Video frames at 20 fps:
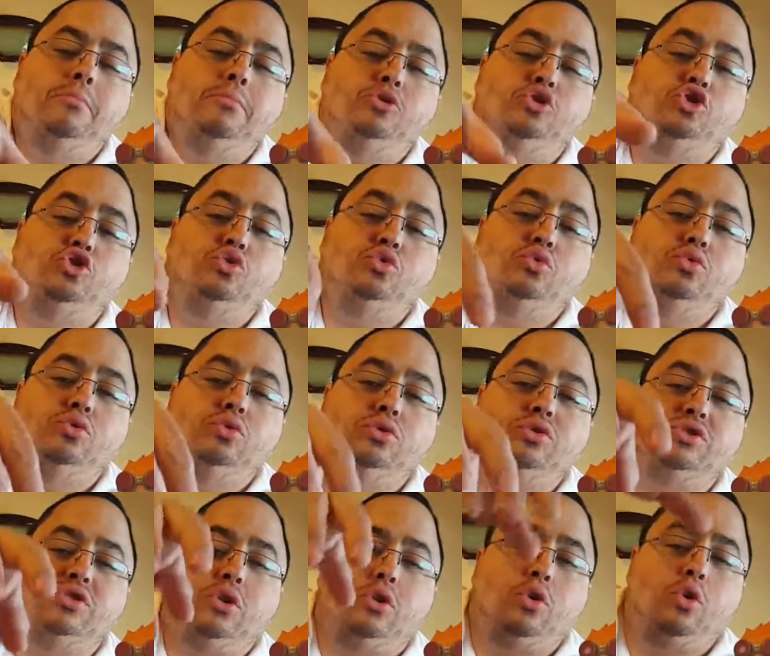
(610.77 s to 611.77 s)

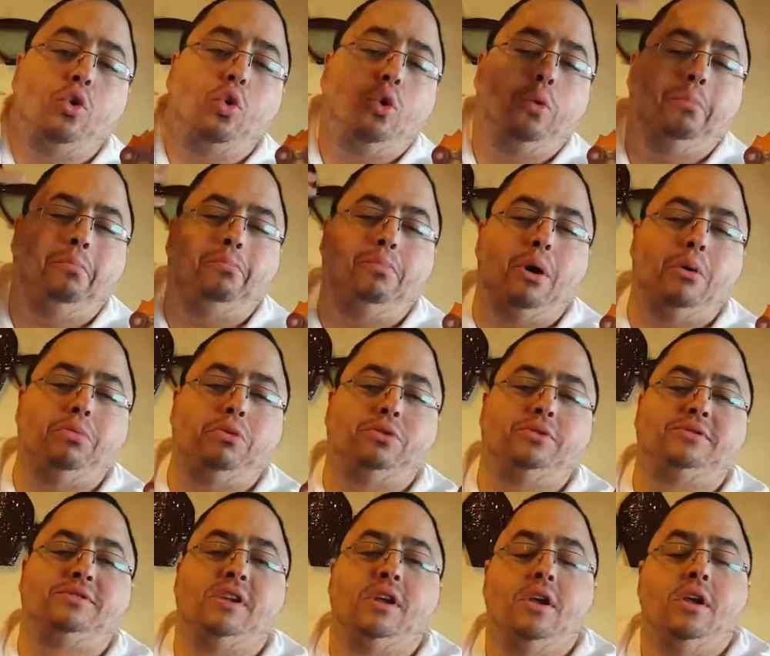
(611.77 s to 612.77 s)
jewels or gold
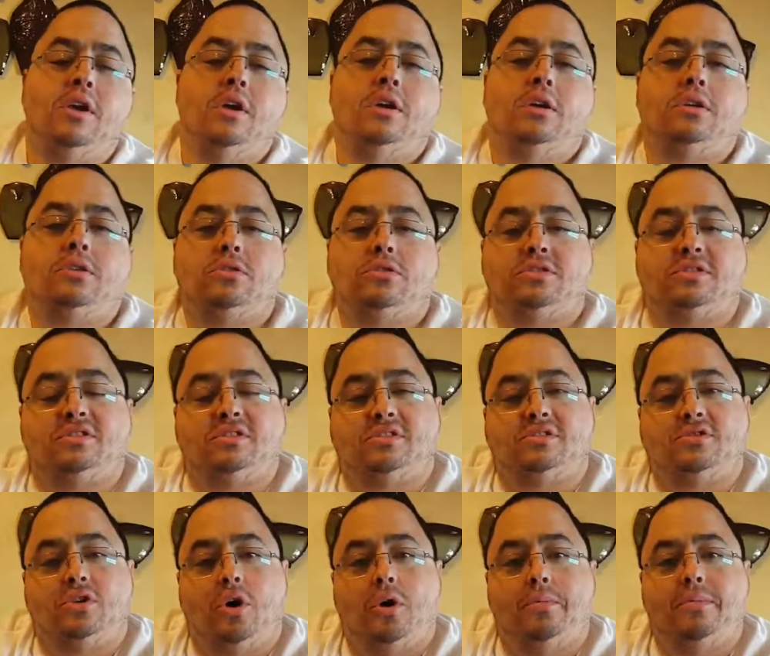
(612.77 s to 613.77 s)
bubbles across the
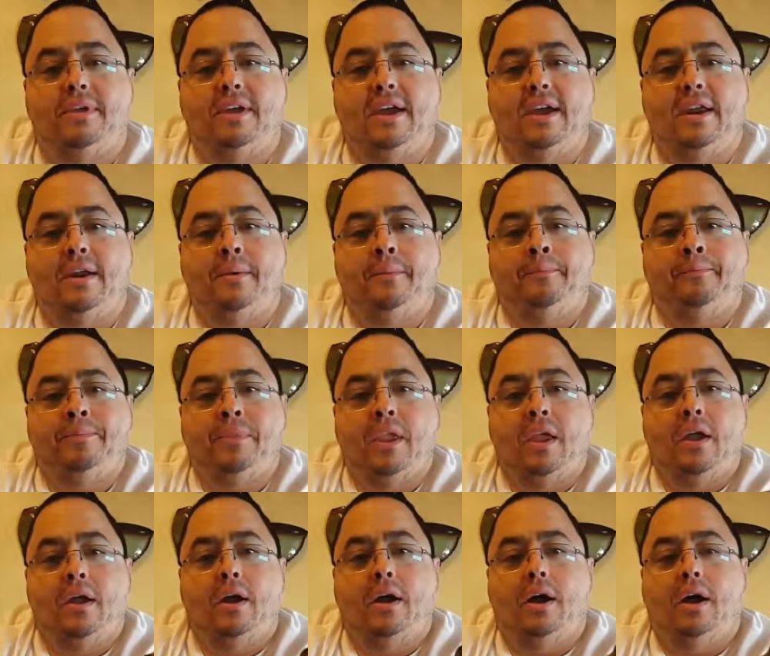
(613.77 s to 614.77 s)
top there,
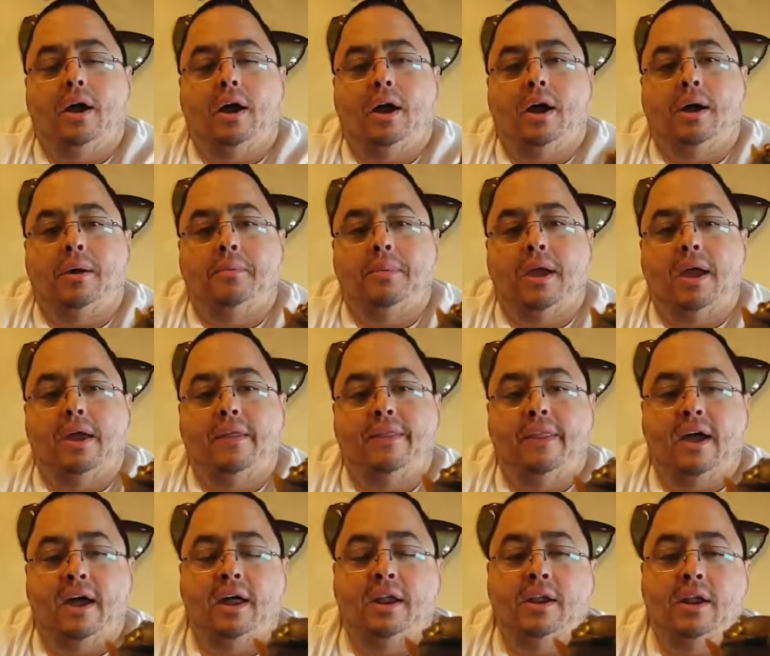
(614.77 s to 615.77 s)
and
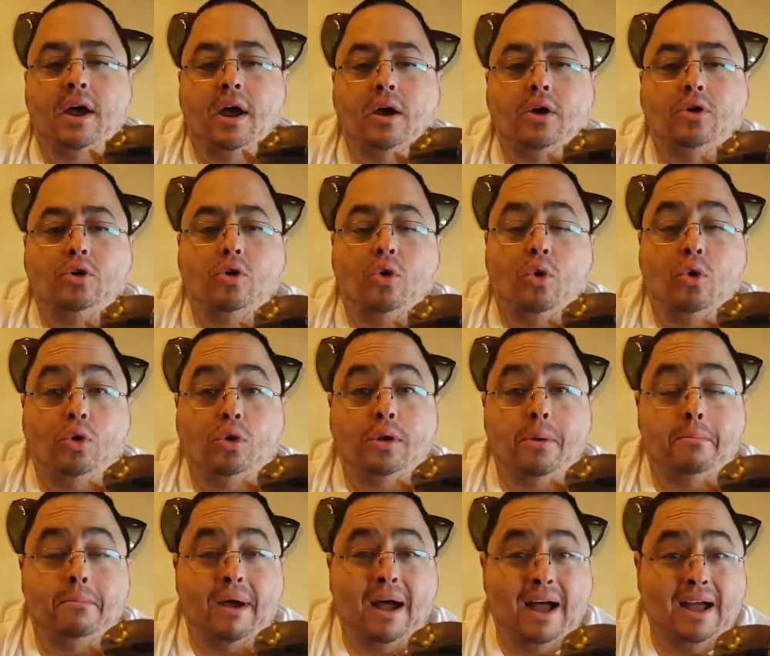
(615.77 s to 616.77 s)
then
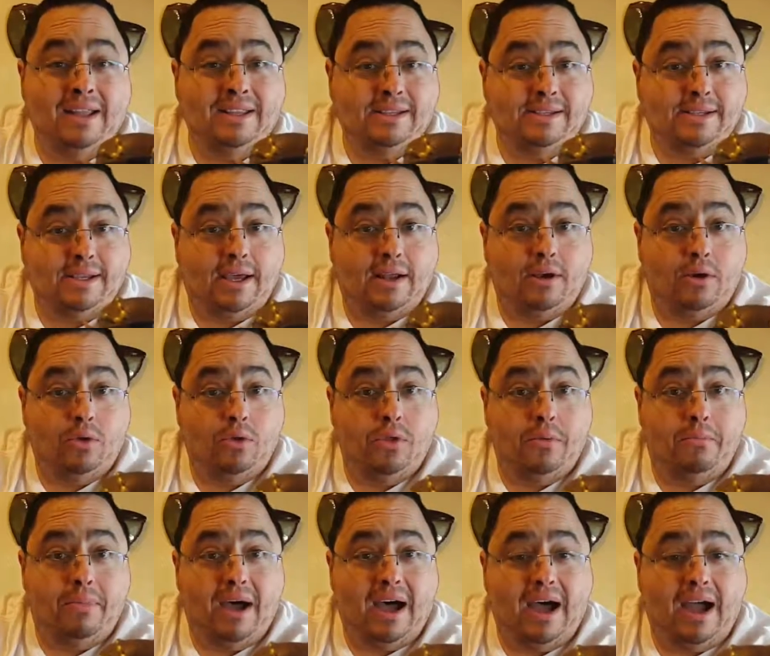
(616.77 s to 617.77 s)
gold bands around the
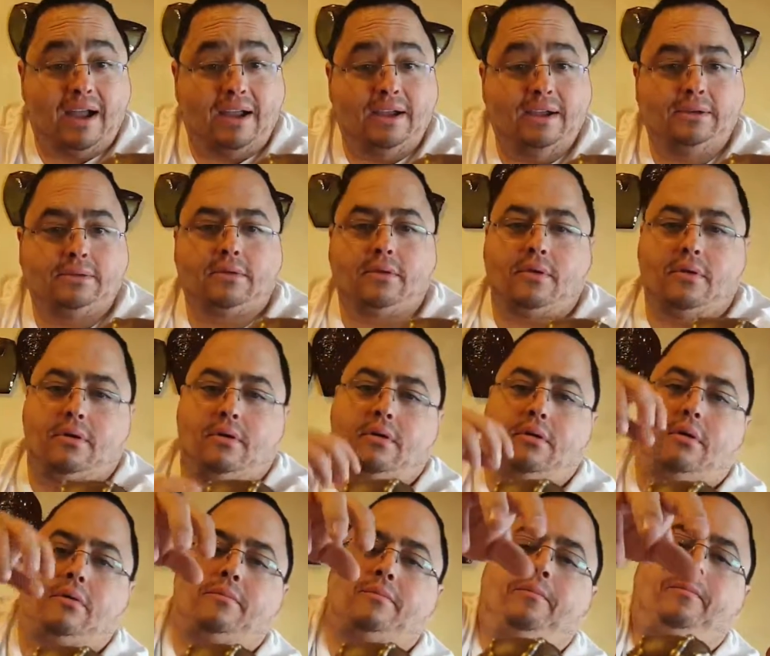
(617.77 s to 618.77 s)
back.
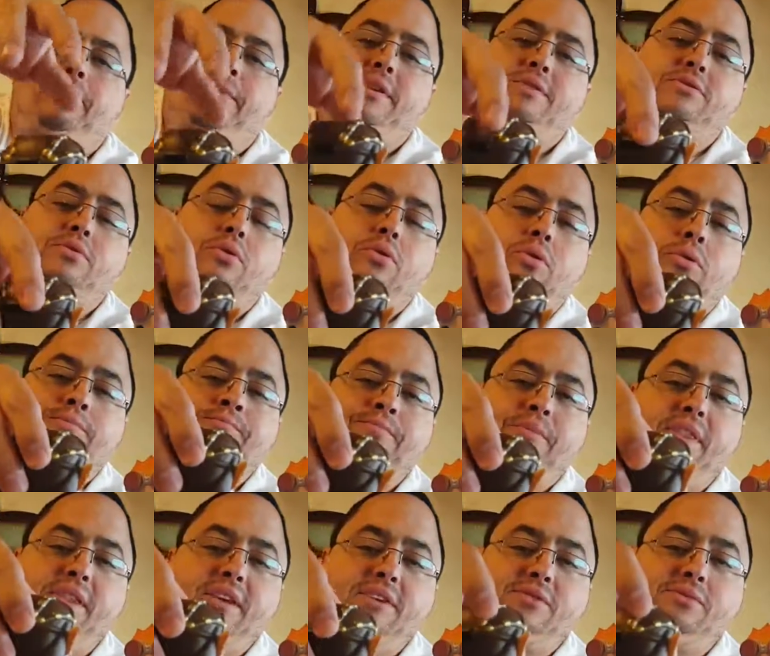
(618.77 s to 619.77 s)
So
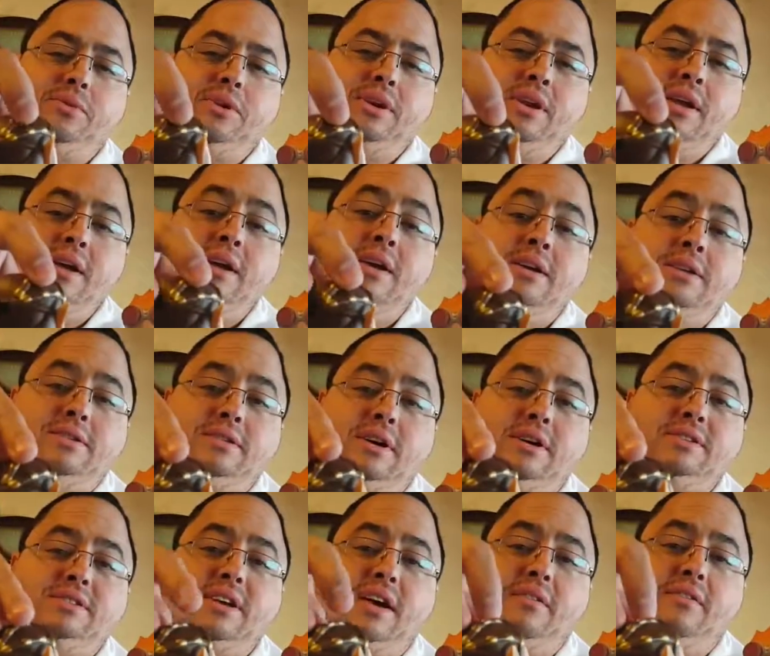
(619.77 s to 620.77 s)
this one
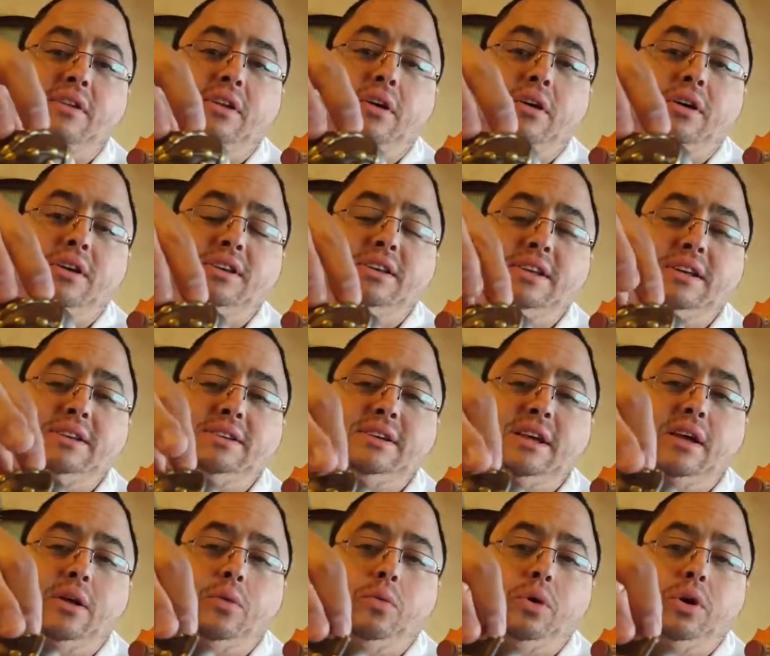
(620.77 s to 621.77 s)
does have a lot of
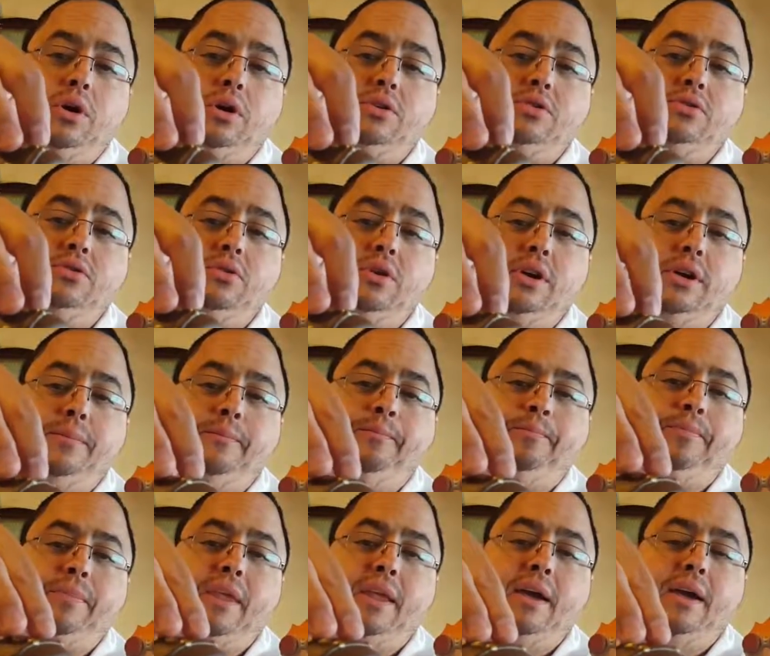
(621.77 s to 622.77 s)
detail work to it.
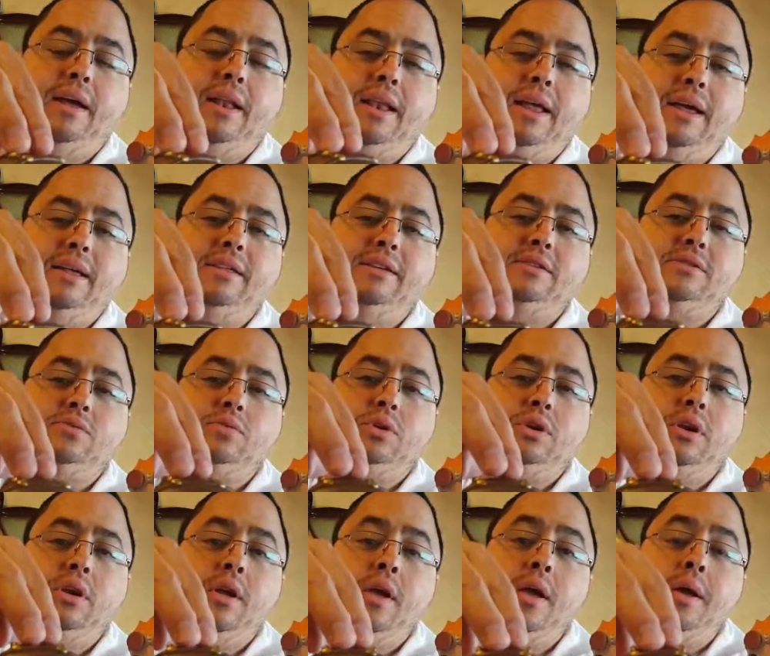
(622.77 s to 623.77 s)
I like this
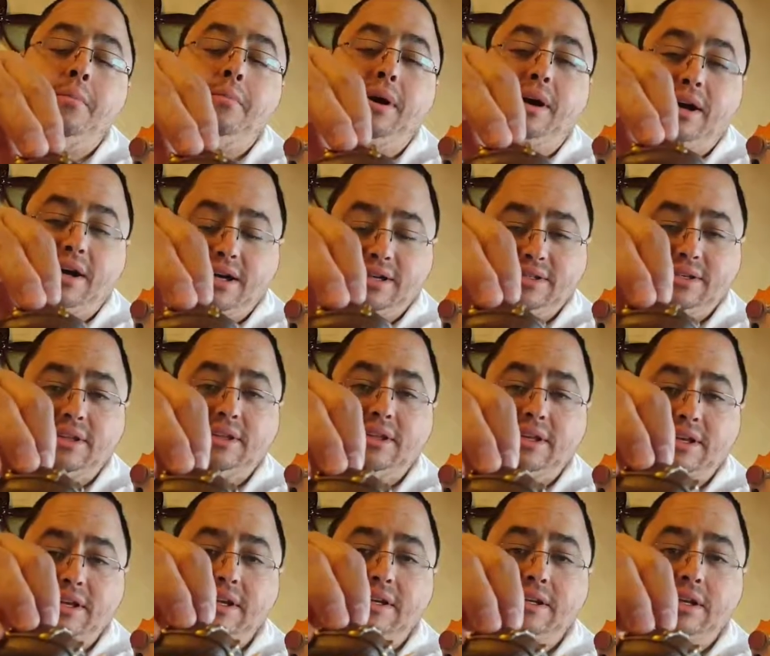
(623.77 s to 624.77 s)
one because of the
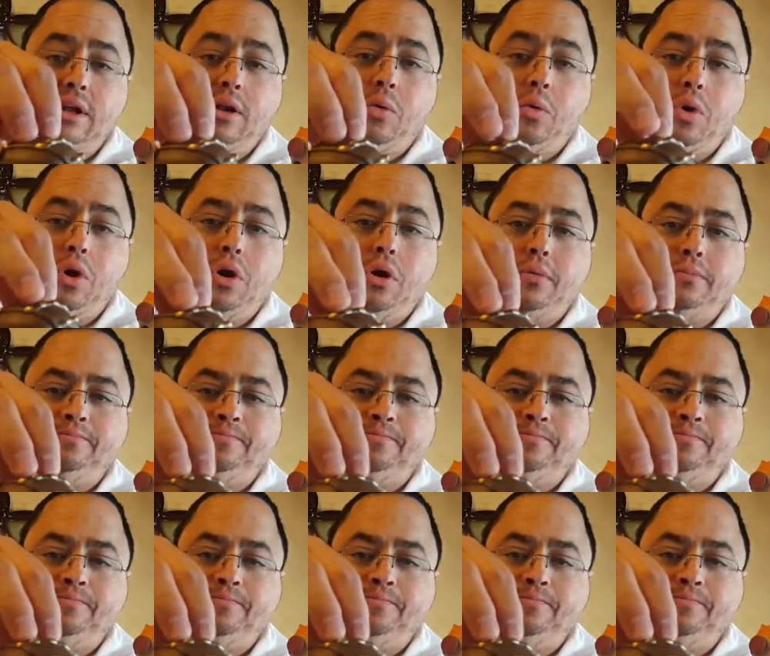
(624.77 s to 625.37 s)
detail work,